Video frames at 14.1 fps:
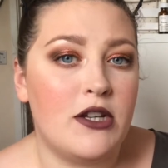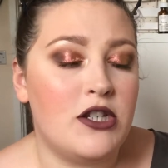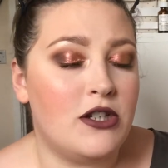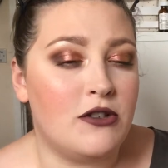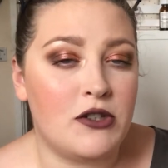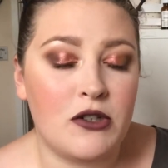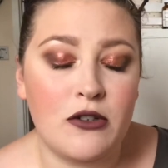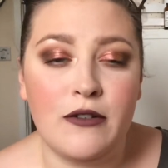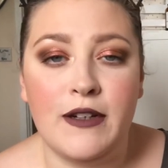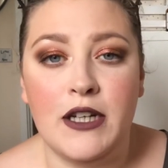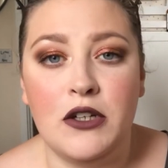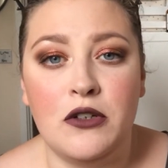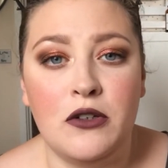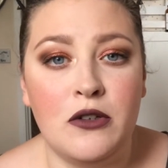
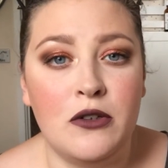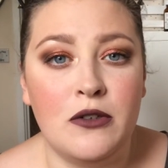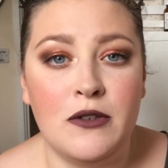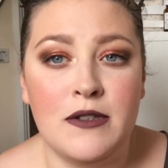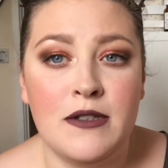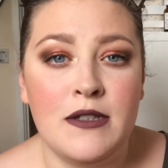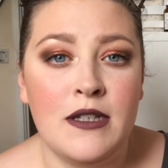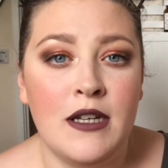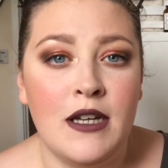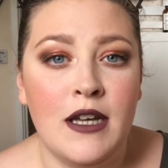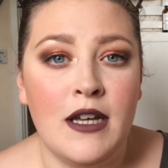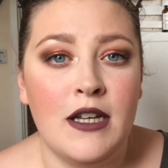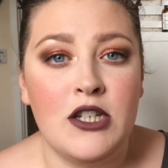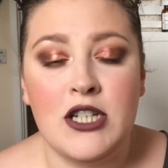tutorials,
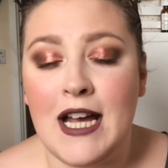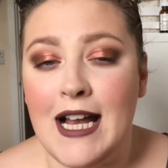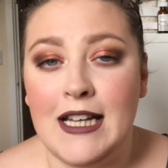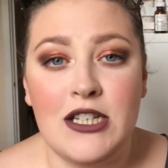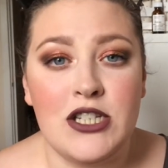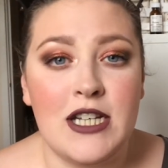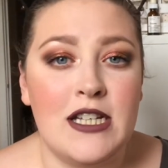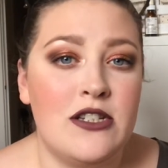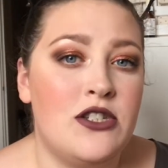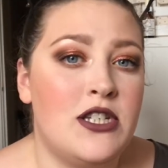challenges.